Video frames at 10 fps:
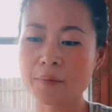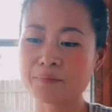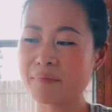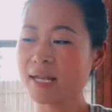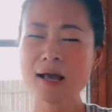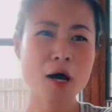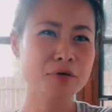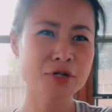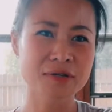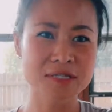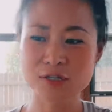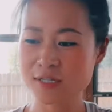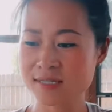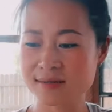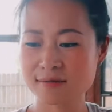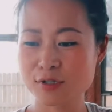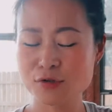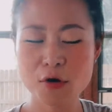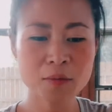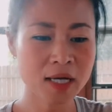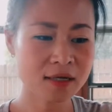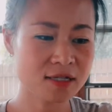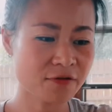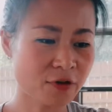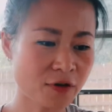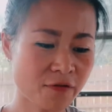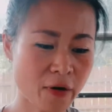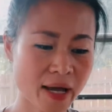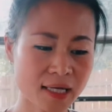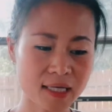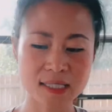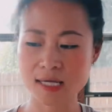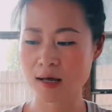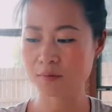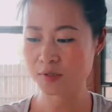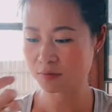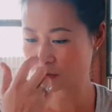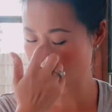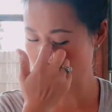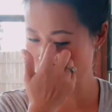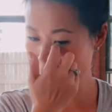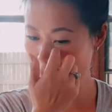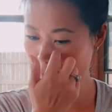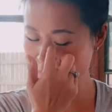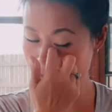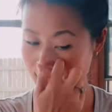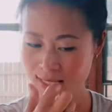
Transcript: Many options, just so many different varieties comes to bulbs.